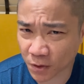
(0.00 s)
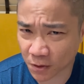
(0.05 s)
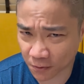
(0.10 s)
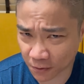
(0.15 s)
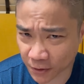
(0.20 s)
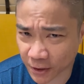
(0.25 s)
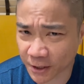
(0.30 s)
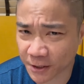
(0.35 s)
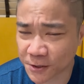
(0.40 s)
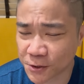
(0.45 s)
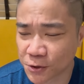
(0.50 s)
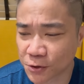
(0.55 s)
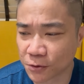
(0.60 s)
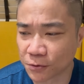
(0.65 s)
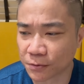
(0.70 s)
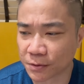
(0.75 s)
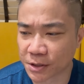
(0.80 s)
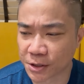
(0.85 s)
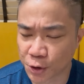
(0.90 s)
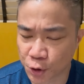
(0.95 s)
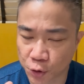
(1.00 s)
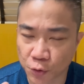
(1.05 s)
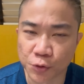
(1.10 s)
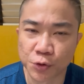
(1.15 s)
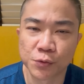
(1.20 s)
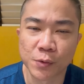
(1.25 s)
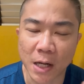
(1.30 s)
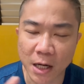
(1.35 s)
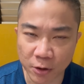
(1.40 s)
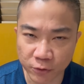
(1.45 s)
Okay, so he shows
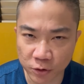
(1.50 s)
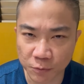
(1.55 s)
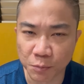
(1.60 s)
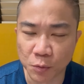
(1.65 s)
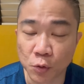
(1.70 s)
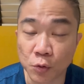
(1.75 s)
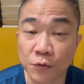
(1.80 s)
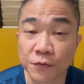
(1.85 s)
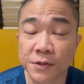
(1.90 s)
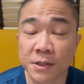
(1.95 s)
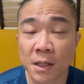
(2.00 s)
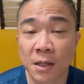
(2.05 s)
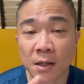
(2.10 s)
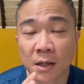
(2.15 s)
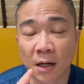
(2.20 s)
you how the moves